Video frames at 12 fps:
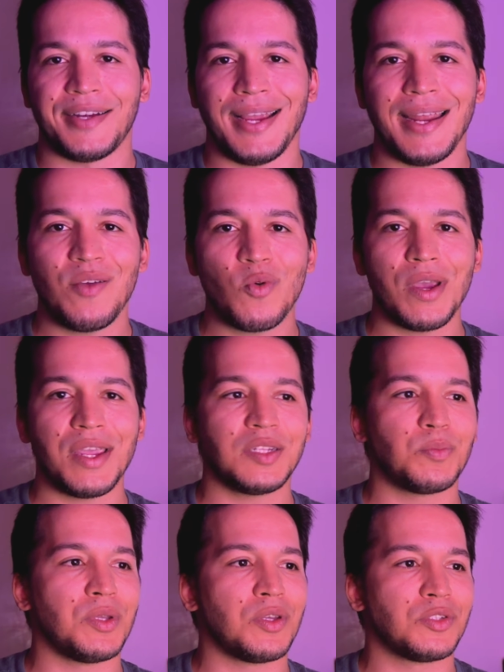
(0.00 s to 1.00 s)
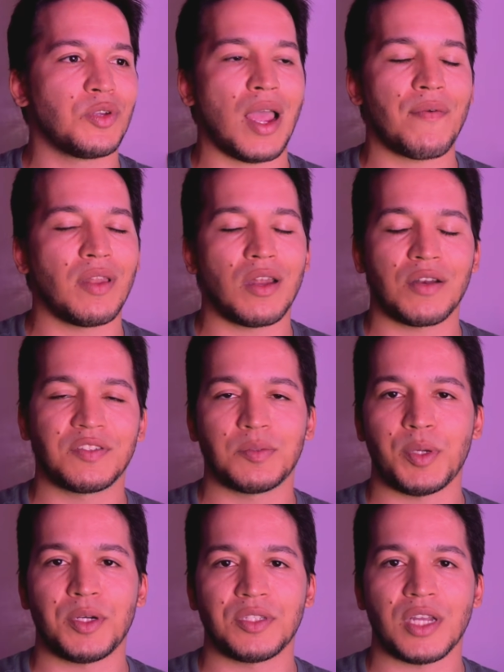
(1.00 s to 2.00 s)
anyways because you have a lot of
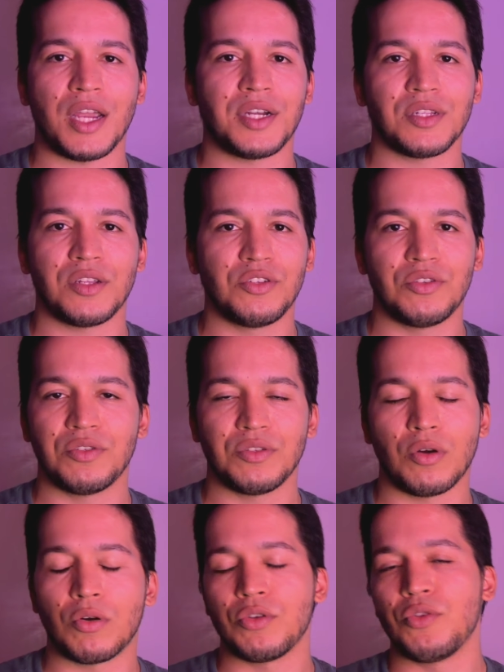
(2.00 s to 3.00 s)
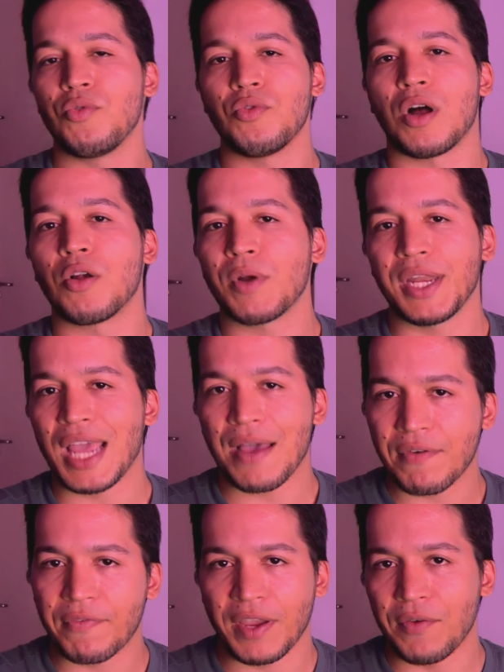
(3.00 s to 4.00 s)
spare tires and you already have
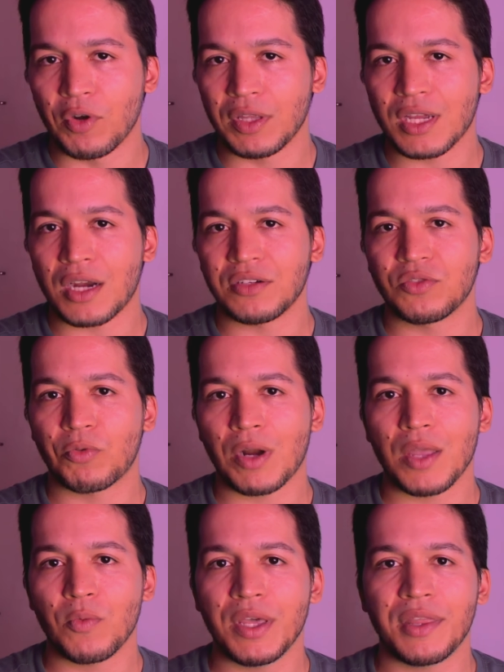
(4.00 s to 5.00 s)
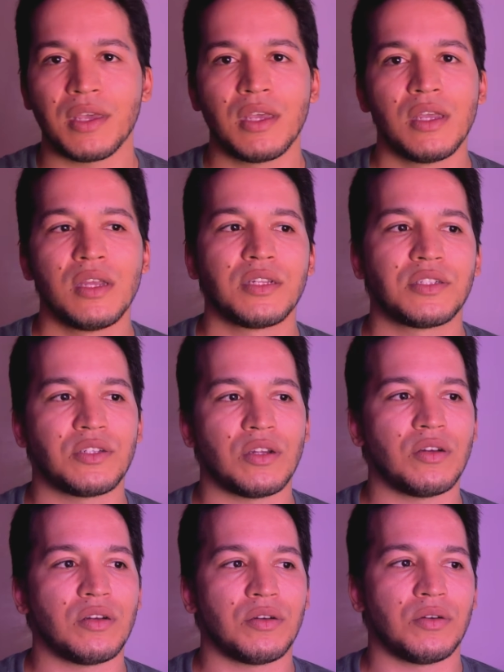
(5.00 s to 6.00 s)
a favorite tire to ride with.
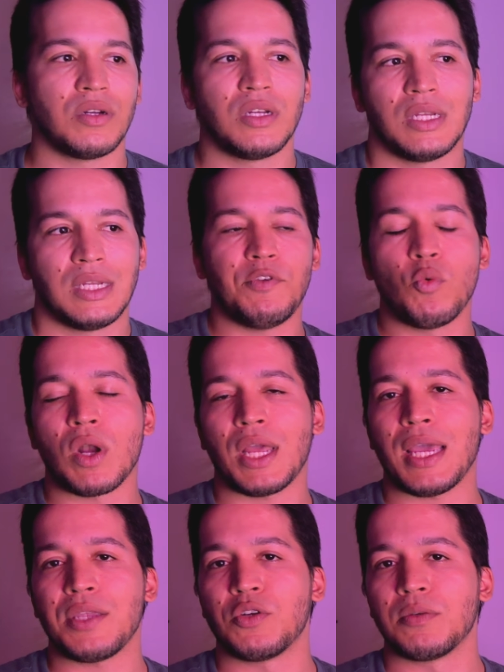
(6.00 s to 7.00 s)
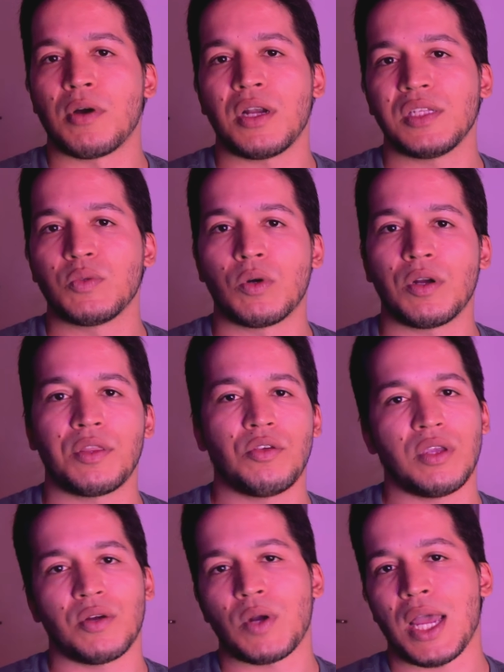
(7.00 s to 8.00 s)
So if you want to get your money's worth, you
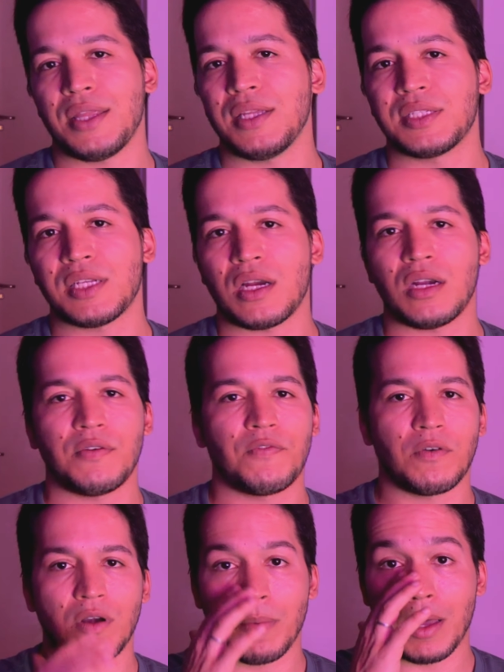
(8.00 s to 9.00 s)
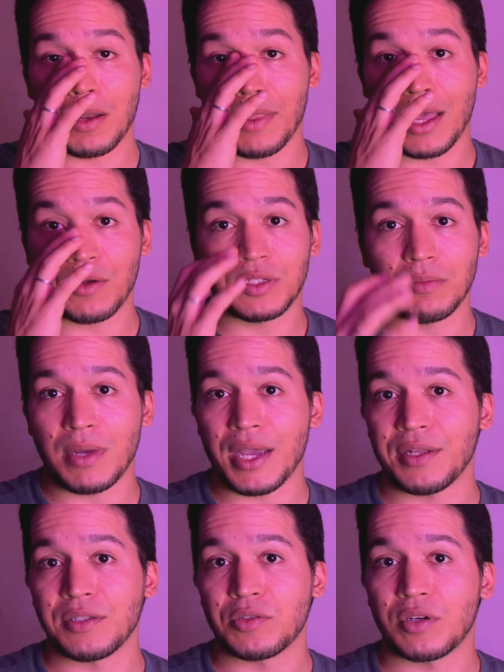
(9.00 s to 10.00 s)
can ride this tire for about 1,000
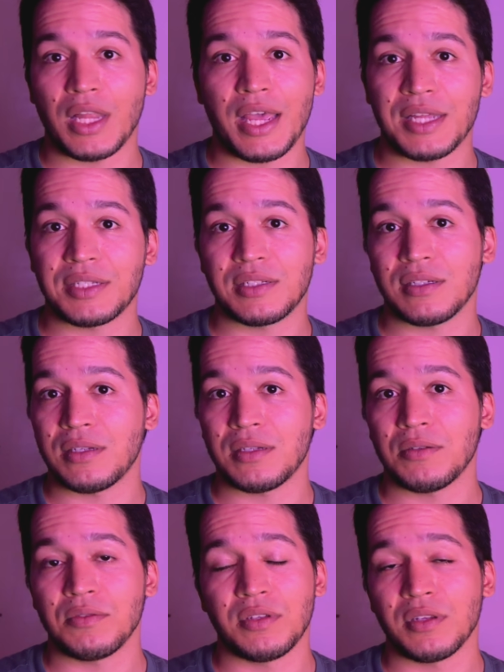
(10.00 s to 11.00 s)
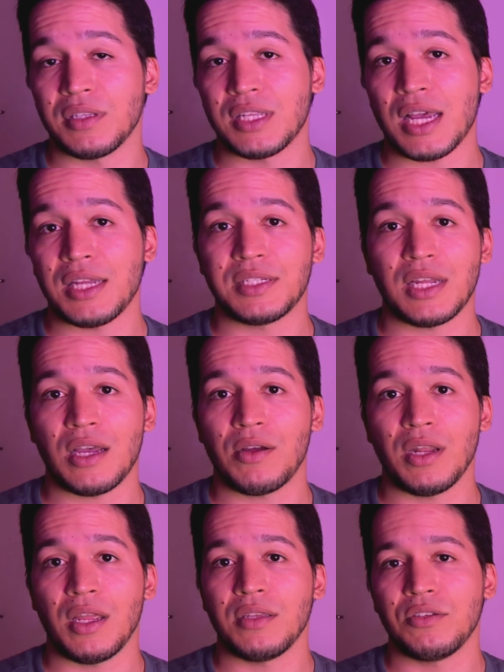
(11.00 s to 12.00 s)
miles or less until it dies
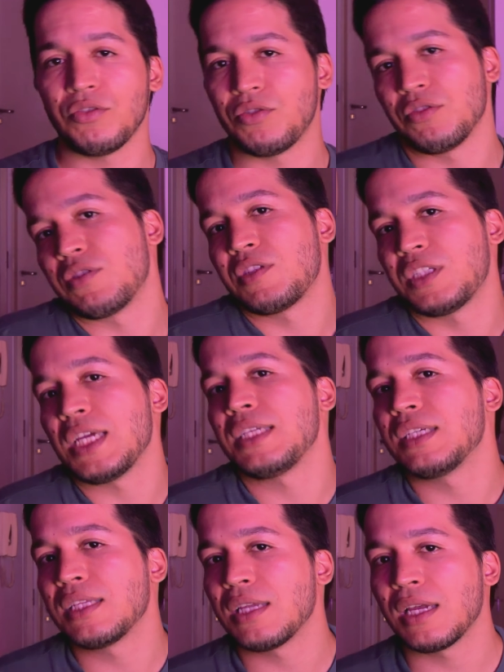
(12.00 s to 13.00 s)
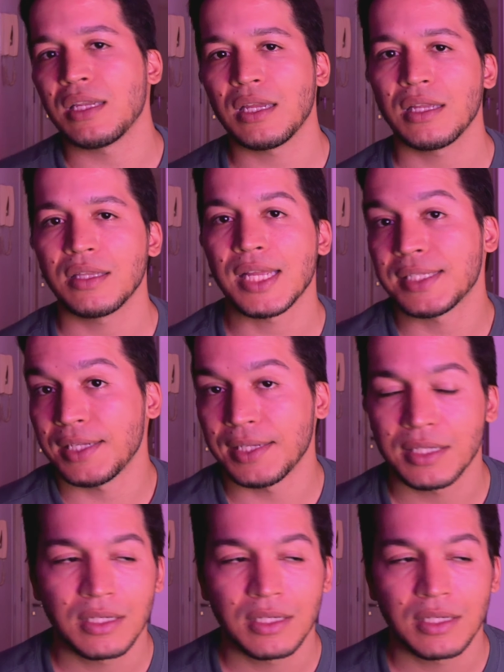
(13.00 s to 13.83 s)
out, and you just change it and that's it.